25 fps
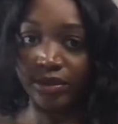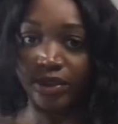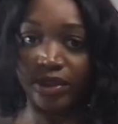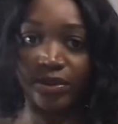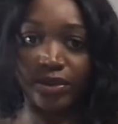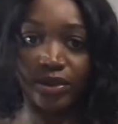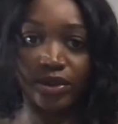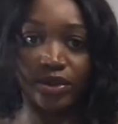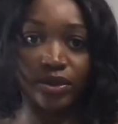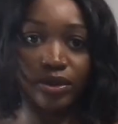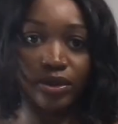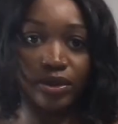Dip
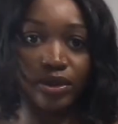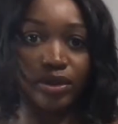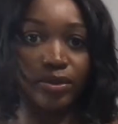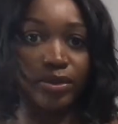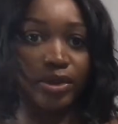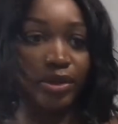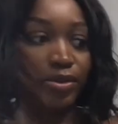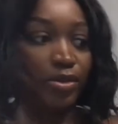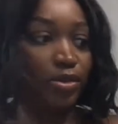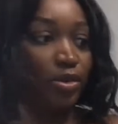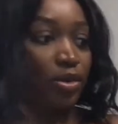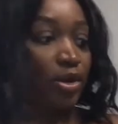into a little
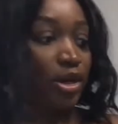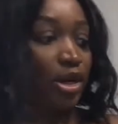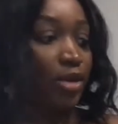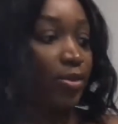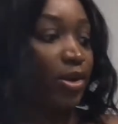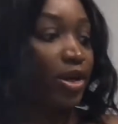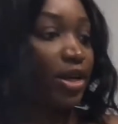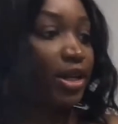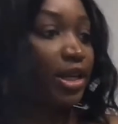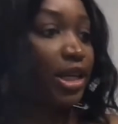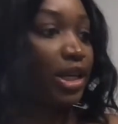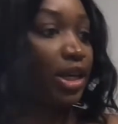bit more. I'm
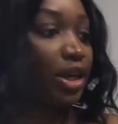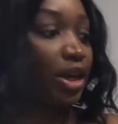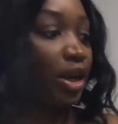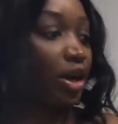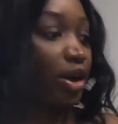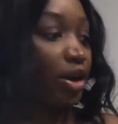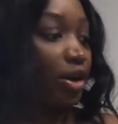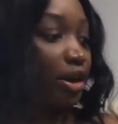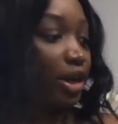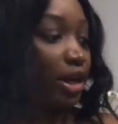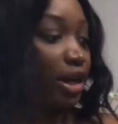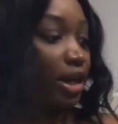gonna
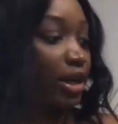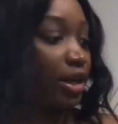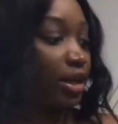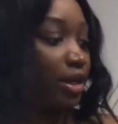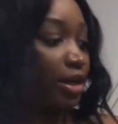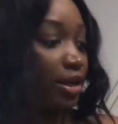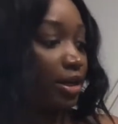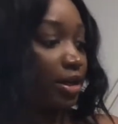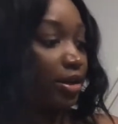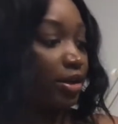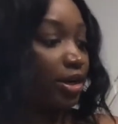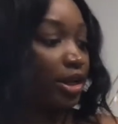carry
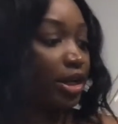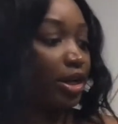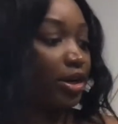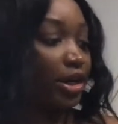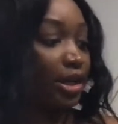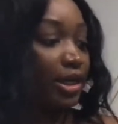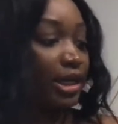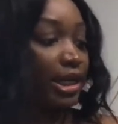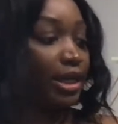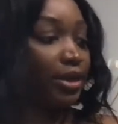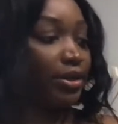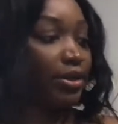it. I'll carry
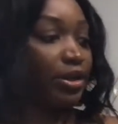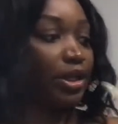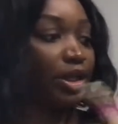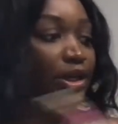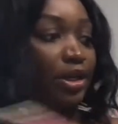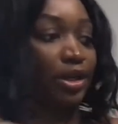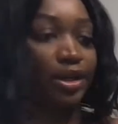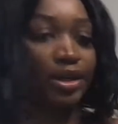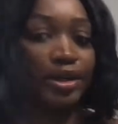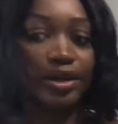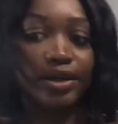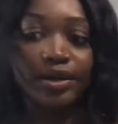it down
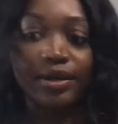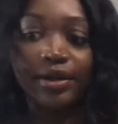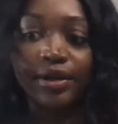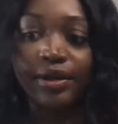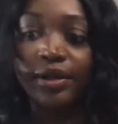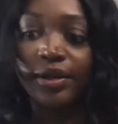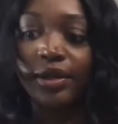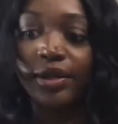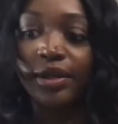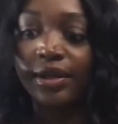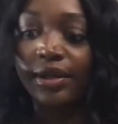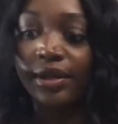here,
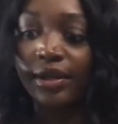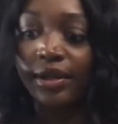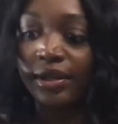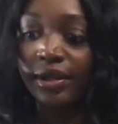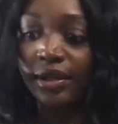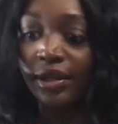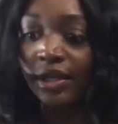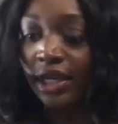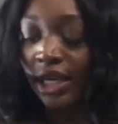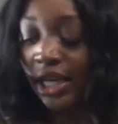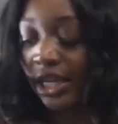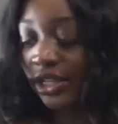
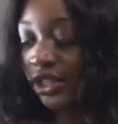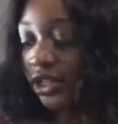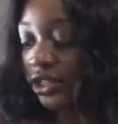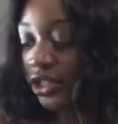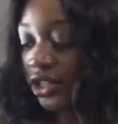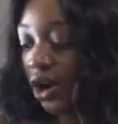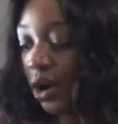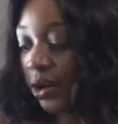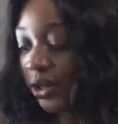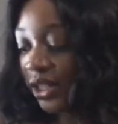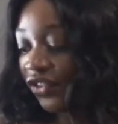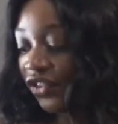and just
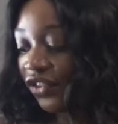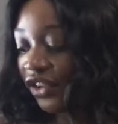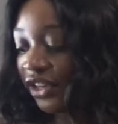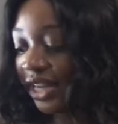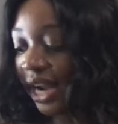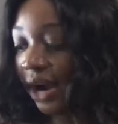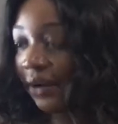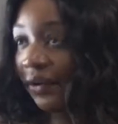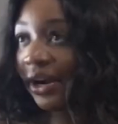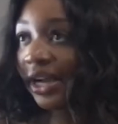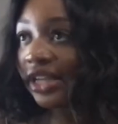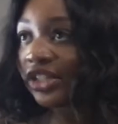go different
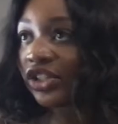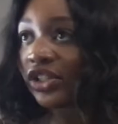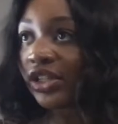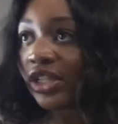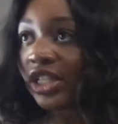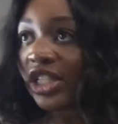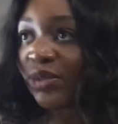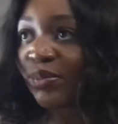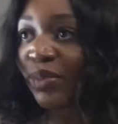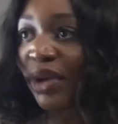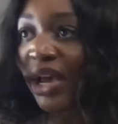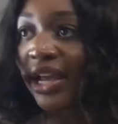
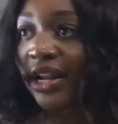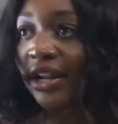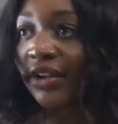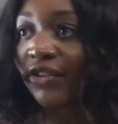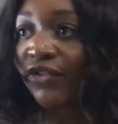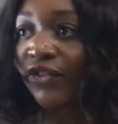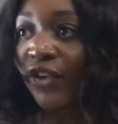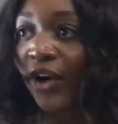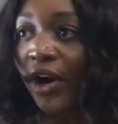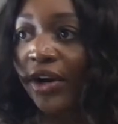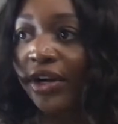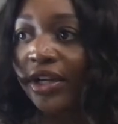directions. Paint
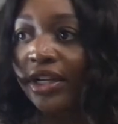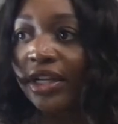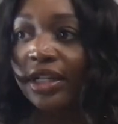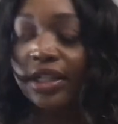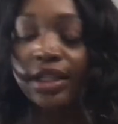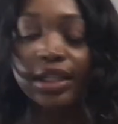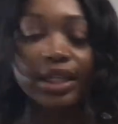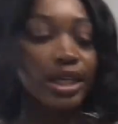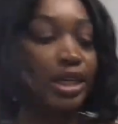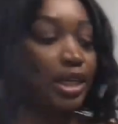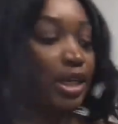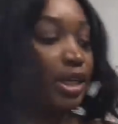it
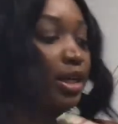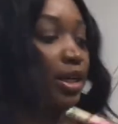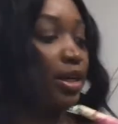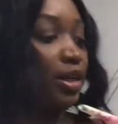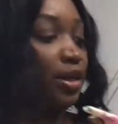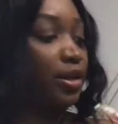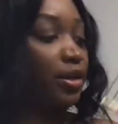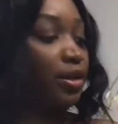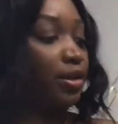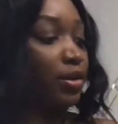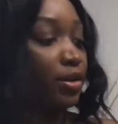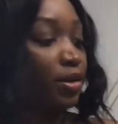
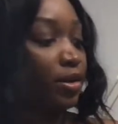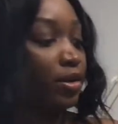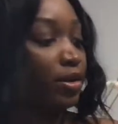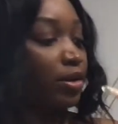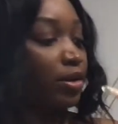vertically.